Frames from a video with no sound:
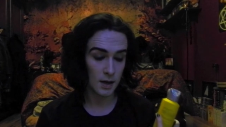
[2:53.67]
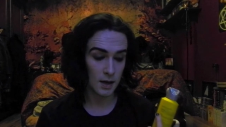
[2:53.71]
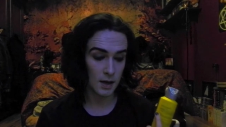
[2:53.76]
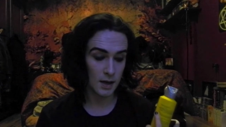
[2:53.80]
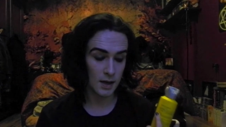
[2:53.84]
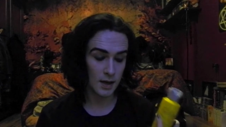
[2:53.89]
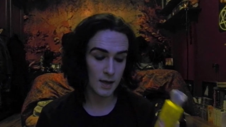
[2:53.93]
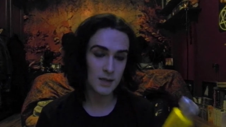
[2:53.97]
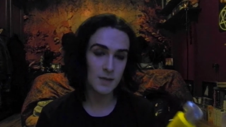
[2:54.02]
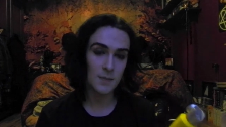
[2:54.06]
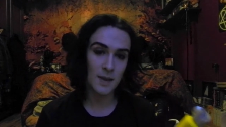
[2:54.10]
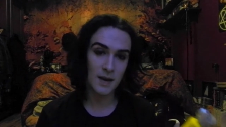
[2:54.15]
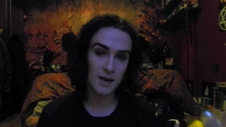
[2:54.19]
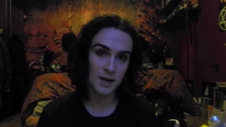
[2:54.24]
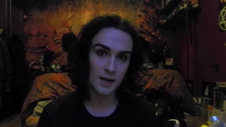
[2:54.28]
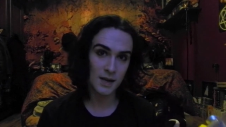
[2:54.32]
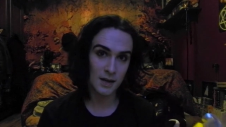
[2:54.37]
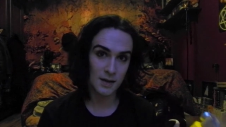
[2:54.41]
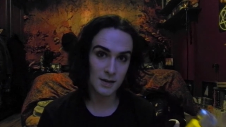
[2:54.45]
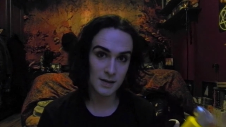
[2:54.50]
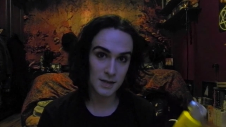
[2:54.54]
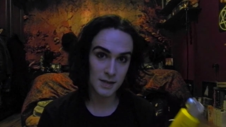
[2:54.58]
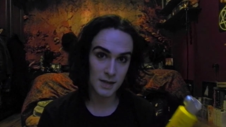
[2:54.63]
It is a pain in the
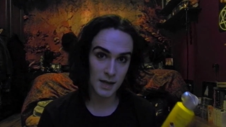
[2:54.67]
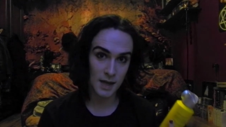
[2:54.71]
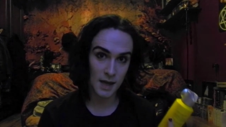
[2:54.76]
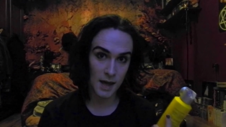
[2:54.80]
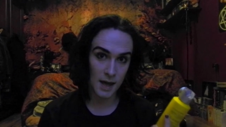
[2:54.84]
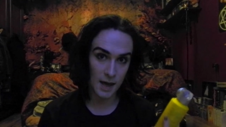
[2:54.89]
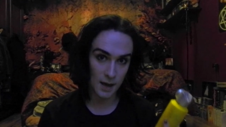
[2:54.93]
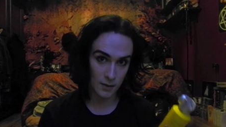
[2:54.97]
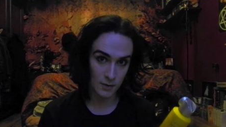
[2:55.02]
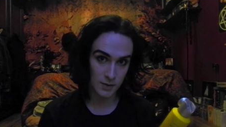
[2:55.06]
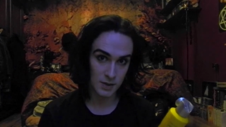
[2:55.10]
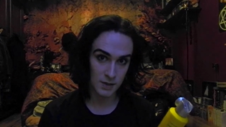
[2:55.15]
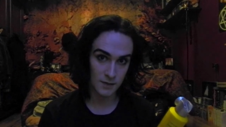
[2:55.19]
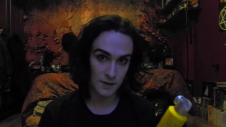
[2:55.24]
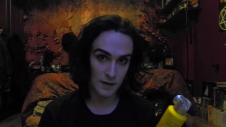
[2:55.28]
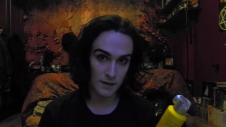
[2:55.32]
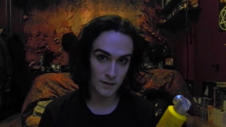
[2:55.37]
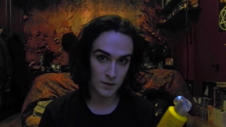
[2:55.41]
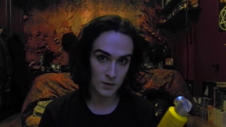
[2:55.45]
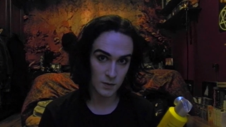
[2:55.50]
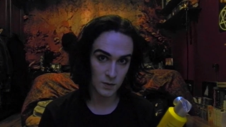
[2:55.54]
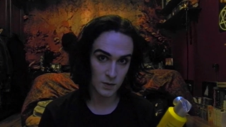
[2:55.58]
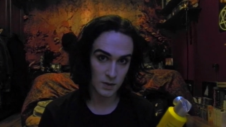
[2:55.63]
ass to get out of
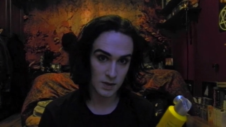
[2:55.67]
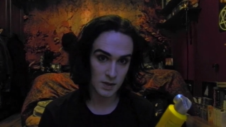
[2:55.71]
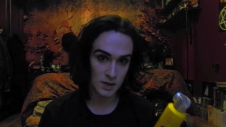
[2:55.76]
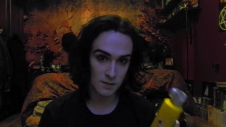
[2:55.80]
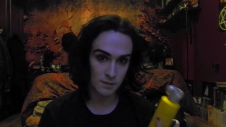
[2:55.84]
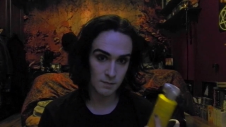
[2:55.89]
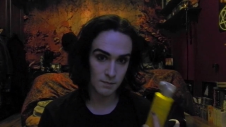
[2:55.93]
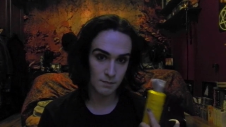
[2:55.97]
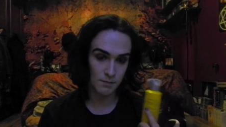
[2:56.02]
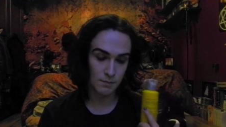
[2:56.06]
afterwards,